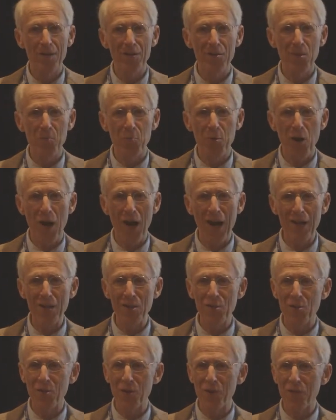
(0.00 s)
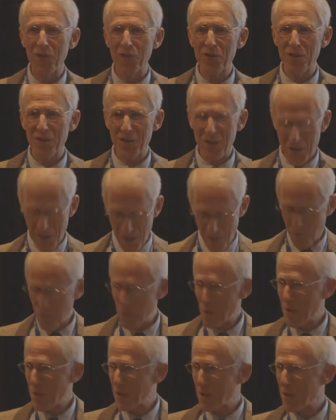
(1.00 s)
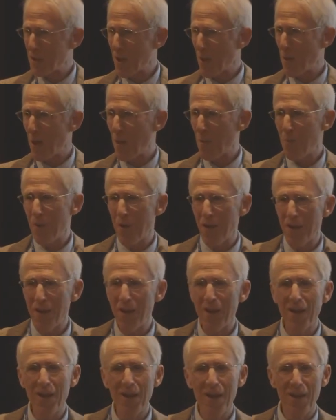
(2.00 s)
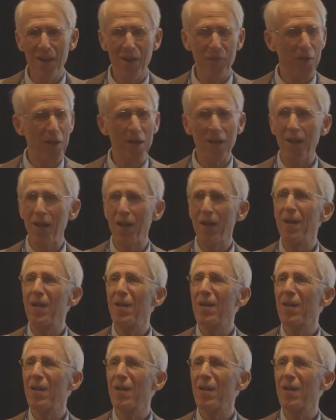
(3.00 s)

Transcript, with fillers: surprise or if it's time for me to sum up. I forgot.